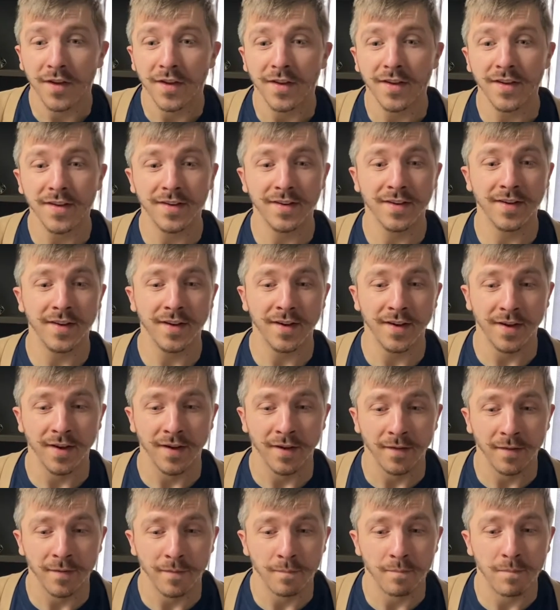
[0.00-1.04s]

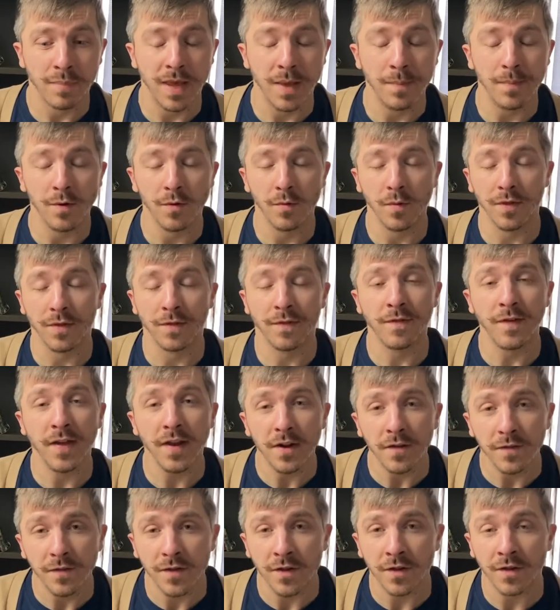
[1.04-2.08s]
people with feet
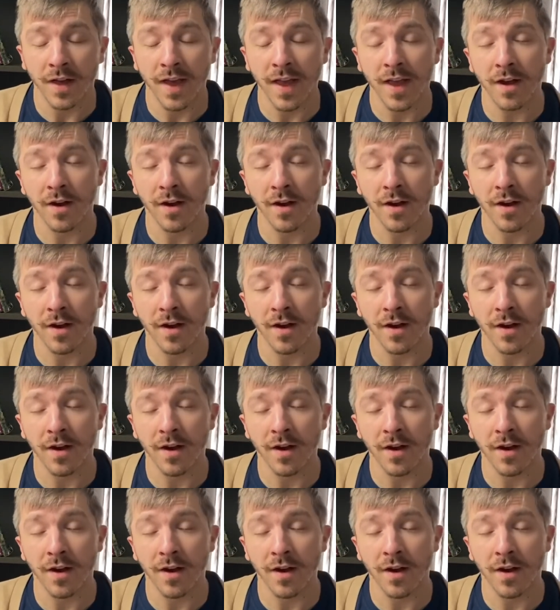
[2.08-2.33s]
of clay,